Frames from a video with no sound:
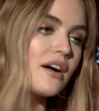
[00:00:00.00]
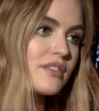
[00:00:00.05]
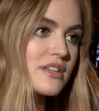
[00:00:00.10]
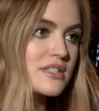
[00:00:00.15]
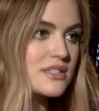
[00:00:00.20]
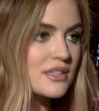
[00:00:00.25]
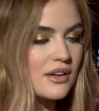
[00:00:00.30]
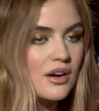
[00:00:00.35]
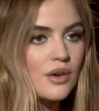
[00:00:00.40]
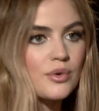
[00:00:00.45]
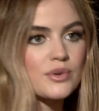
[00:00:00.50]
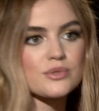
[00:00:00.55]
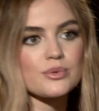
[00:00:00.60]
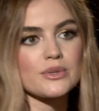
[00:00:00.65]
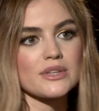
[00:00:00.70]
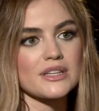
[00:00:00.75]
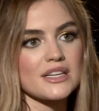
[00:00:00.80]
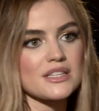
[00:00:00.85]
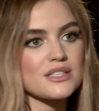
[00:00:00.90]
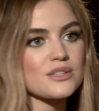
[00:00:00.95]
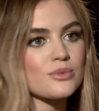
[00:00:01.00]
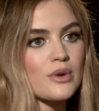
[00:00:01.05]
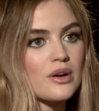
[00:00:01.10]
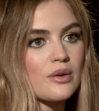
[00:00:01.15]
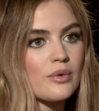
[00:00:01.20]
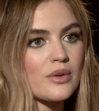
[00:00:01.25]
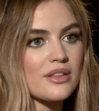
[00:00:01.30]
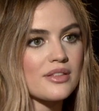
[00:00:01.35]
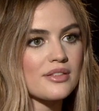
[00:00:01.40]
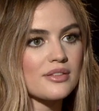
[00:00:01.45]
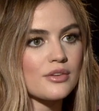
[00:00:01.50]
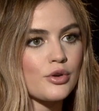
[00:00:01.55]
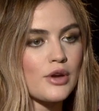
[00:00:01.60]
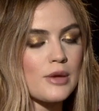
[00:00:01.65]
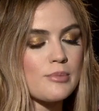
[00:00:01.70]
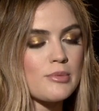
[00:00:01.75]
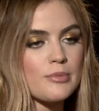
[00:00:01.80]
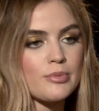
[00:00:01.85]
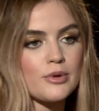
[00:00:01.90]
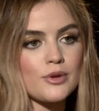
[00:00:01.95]
obviously always really nice to work with
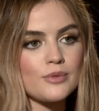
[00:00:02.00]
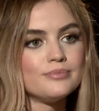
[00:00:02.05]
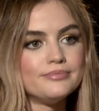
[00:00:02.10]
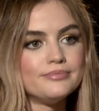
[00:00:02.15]
great people.